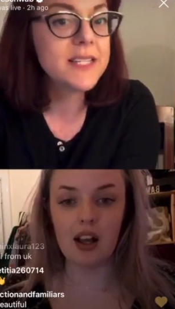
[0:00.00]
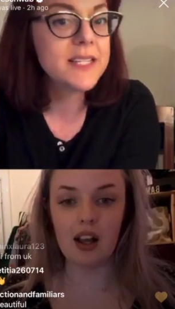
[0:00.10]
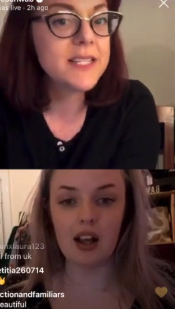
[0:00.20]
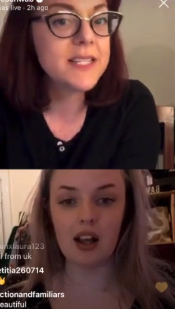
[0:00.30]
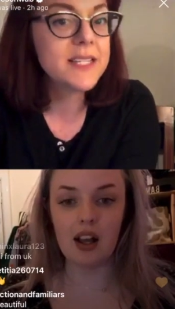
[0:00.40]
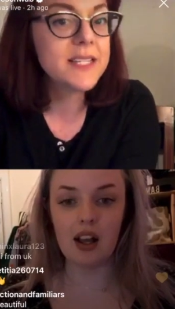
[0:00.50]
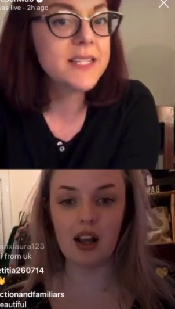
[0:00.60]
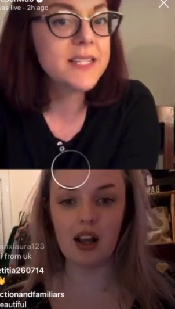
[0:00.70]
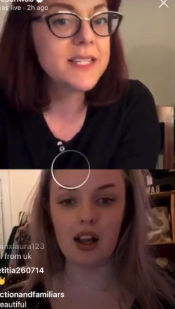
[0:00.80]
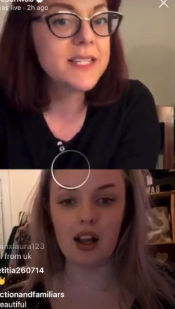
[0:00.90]

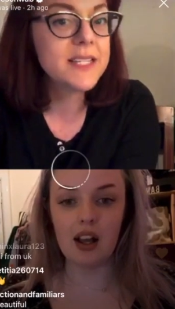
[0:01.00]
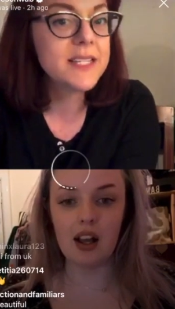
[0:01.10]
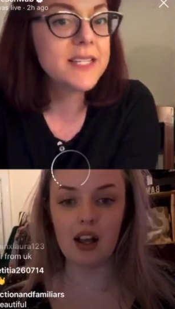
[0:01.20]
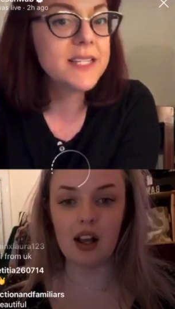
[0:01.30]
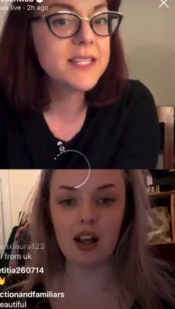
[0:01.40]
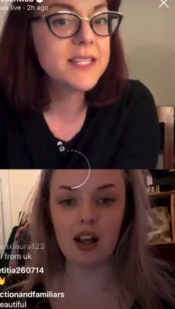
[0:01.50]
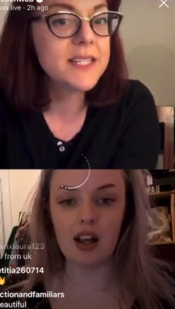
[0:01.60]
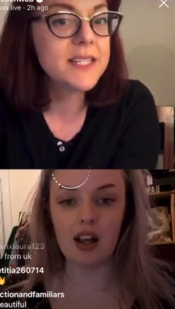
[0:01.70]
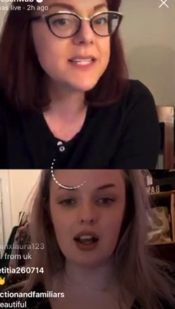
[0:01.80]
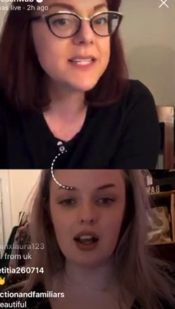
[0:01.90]

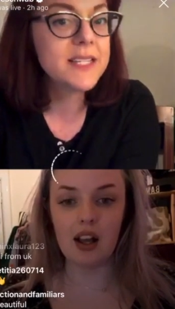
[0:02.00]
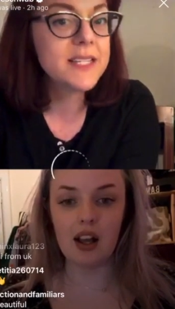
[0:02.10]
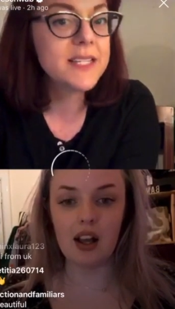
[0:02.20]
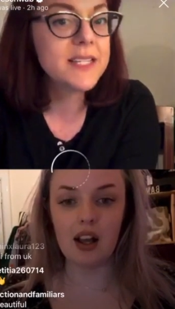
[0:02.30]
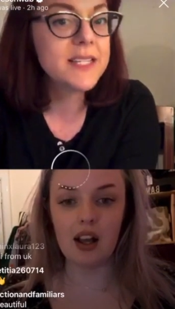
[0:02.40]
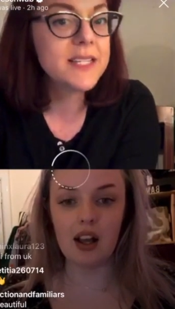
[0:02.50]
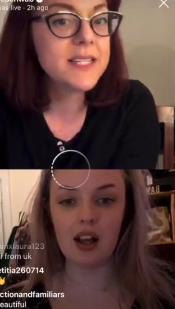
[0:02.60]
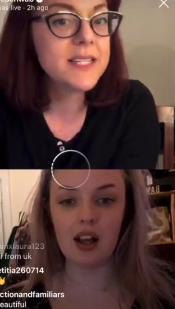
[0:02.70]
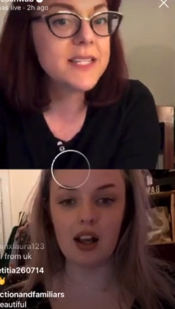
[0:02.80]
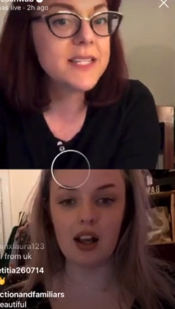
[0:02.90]

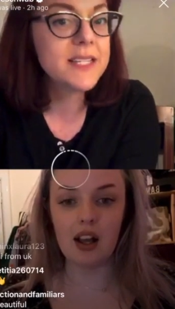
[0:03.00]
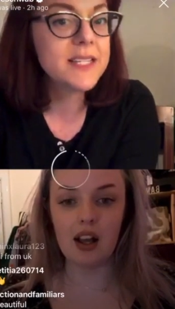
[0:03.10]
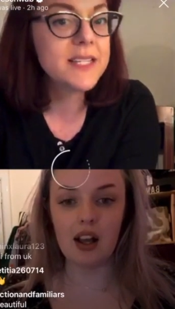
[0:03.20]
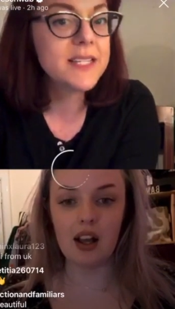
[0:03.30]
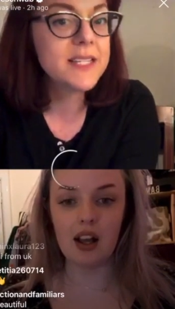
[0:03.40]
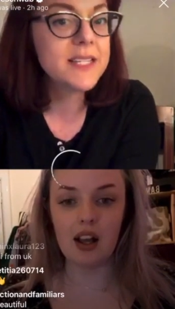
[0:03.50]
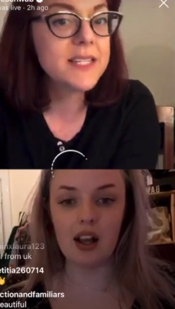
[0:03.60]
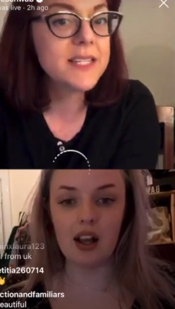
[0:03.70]
Nothing is said.